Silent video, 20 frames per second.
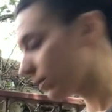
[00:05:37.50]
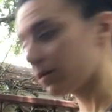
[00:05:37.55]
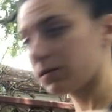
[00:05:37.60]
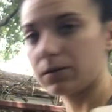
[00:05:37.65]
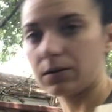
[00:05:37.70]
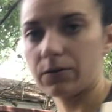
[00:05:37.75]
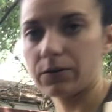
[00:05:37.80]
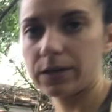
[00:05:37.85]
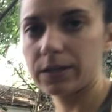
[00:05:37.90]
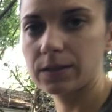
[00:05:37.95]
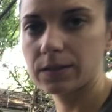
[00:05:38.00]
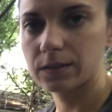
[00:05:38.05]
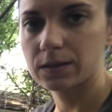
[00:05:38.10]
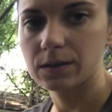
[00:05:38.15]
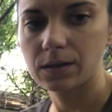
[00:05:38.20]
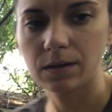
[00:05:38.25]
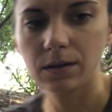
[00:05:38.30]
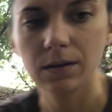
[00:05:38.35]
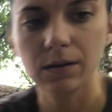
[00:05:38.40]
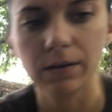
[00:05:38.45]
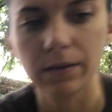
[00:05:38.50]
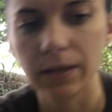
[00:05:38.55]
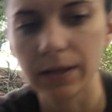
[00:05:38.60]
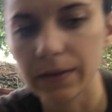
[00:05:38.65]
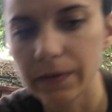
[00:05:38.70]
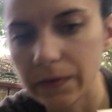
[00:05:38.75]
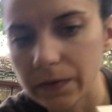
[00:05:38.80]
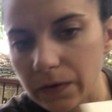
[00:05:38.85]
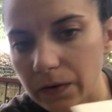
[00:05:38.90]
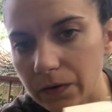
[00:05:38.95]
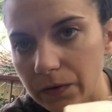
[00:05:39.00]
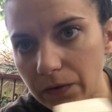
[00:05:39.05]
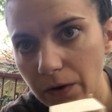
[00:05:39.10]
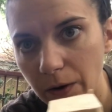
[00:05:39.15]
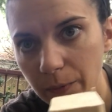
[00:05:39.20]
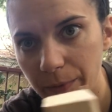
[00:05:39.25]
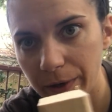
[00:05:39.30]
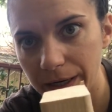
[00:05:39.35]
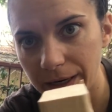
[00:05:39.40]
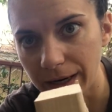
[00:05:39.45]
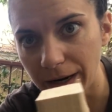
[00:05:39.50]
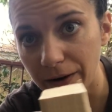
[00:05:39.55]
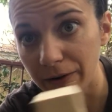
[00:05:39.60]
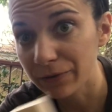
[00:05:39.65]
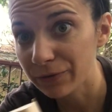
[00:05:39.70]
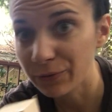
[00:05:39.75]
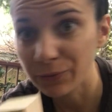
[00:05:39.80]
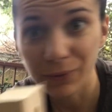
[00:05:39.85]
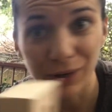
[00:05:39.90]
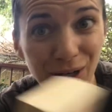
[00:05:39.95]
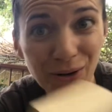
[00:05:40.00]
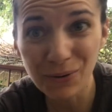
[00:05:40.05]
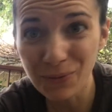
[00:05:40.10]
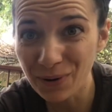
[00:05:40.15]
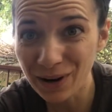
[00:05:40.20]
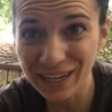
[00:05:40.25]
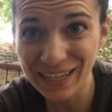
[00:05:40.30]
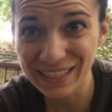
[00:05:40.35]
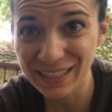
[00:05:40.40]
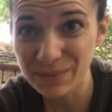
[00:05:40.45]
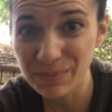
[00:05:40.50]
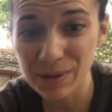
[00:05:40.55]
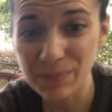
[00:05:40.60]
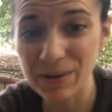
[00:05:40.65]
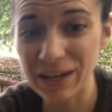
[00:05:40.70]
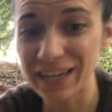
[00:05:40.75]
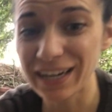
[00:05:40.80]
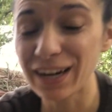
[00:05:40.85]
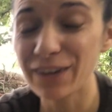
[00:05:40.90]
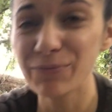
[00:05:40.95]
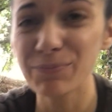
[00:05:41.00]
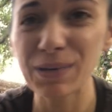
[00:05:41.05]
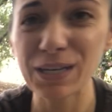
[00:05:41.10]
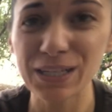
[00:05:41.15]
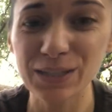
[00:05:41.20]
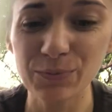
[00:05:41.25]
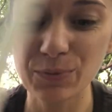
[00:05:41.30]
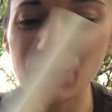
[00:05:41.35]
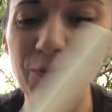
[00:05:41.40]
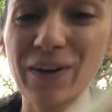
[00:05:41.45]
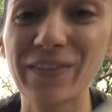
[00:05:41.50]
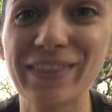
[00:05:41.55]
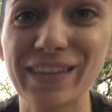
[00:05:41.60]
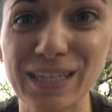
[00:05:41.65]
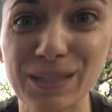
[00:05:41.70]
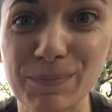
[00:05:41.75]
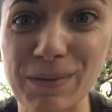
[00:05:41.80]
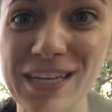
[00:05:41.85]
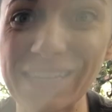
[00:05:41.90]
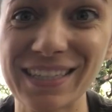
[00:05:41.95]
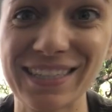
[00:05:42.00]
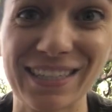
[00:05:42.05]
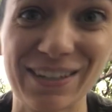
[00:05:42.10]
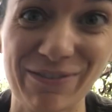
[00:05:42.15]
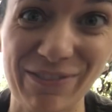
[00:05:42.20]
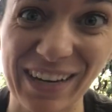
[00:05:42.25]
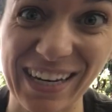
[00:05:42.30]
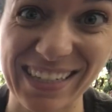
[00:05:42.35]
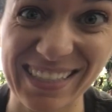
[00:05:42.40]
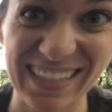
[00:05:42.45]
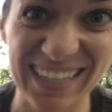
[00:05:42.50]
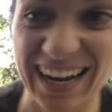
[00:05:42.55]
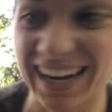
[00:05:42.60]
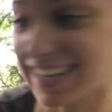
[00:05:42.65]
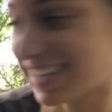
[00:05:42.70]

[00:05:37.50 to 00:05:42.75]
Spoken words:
you'll notice this is not big enough. We don't want it to be big enough because we want this piece to fit inside